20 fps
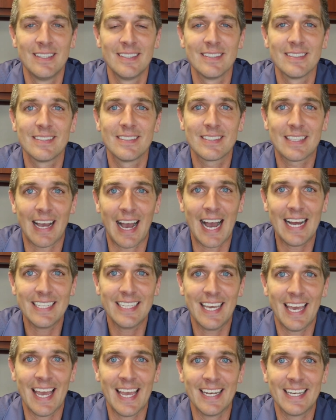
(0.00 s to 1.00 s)
Scott
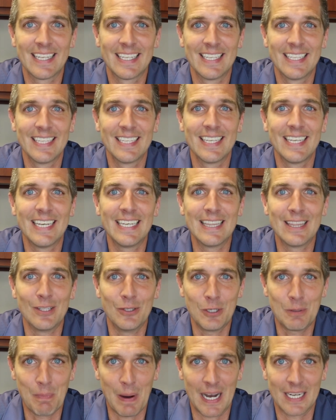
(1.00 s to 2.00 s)
Kent and
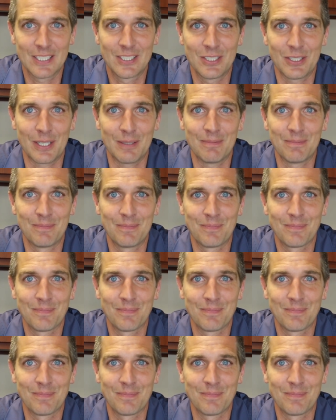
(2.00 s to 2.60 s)
Luke Bostrom.